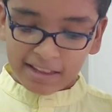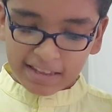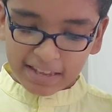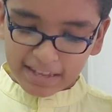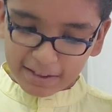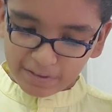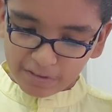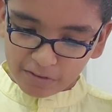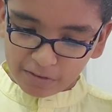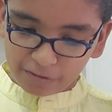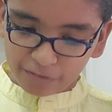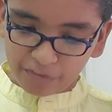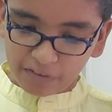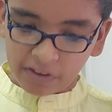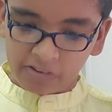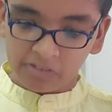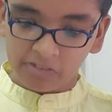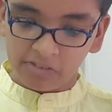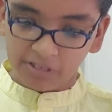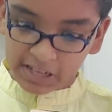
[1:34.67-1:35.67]
He will
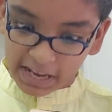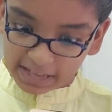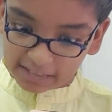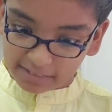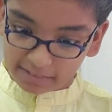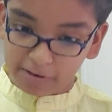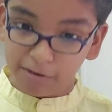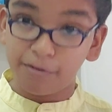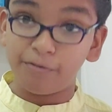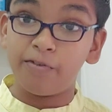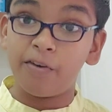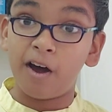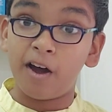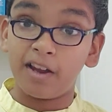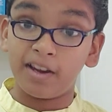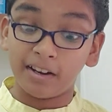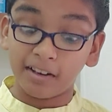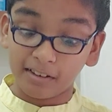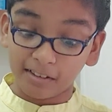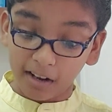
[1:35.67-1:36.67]
face
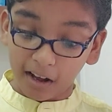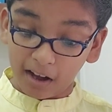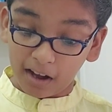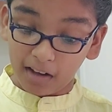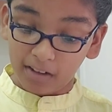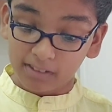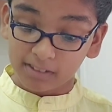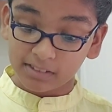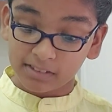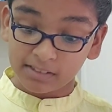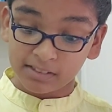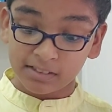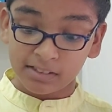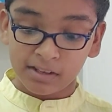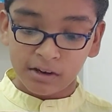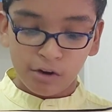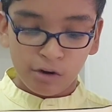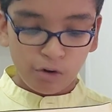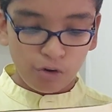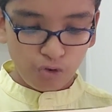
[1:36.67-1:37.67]
death-defying tasks,
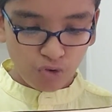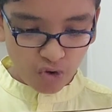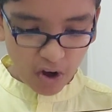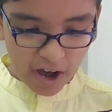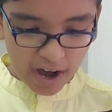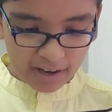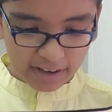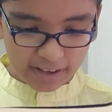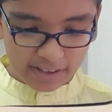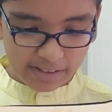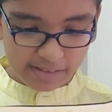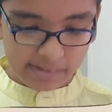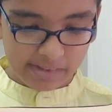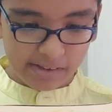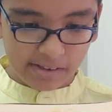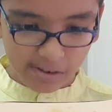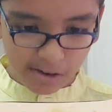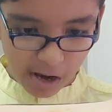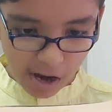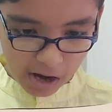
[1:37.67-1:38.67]
dragons
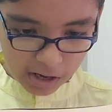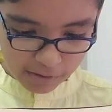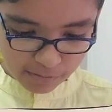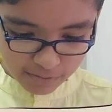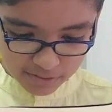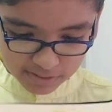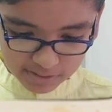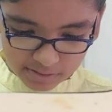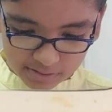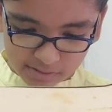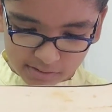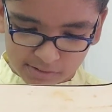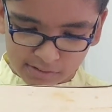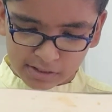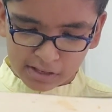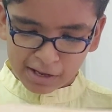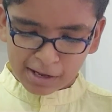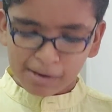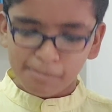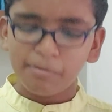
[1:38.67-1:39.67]
and dark wizards.
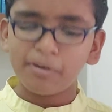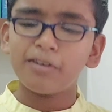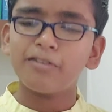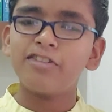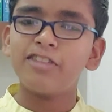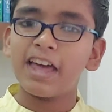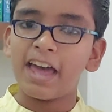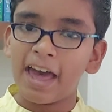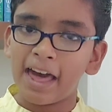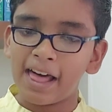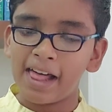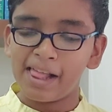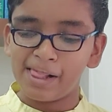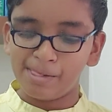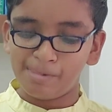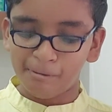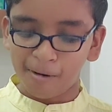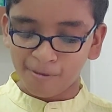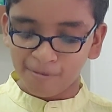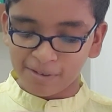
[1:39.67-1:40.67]
But with the
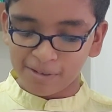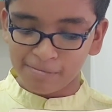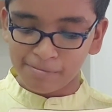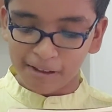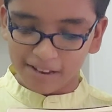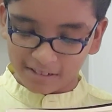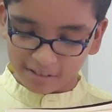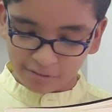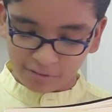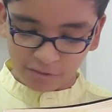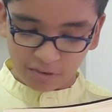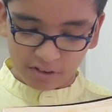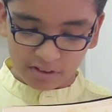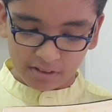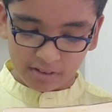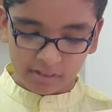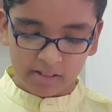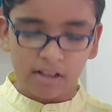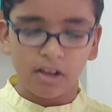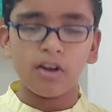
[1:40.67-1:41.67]
help of his best
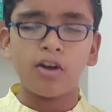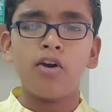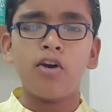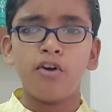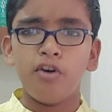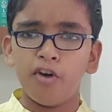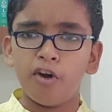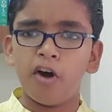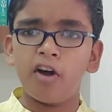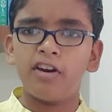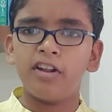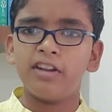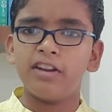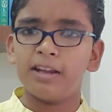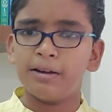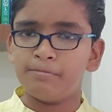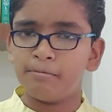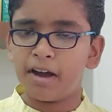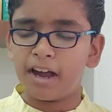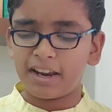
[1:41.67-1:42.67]
friends, Ron and
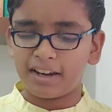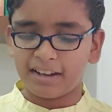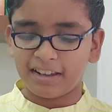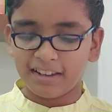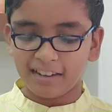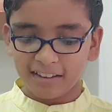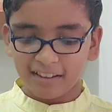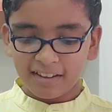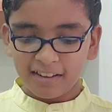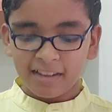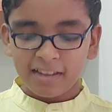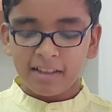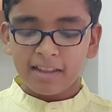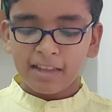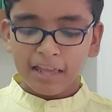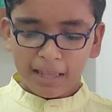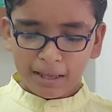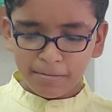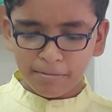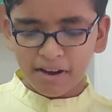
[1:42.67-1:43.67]
Hermione,
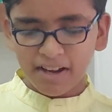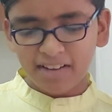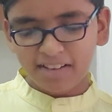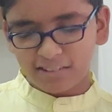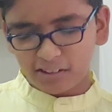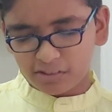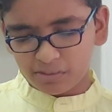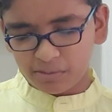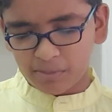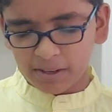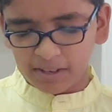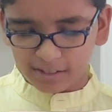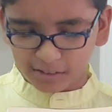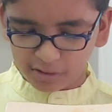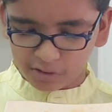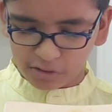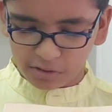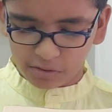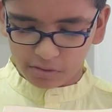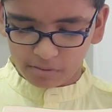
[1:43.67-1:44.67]
he might just make it
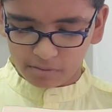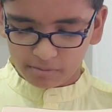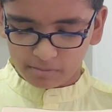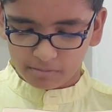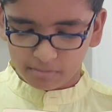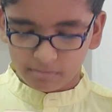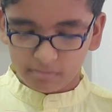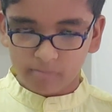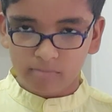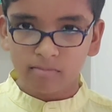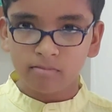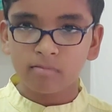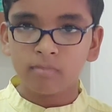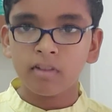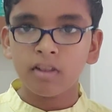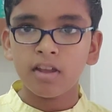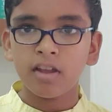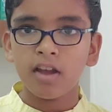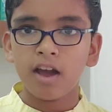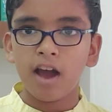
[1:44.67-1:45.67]
through
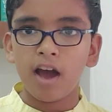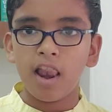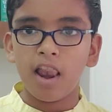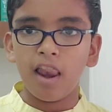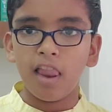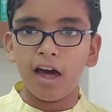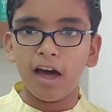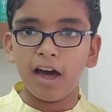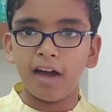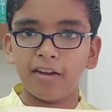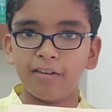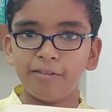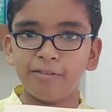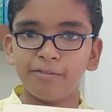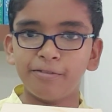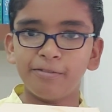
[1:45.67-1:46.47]
alive.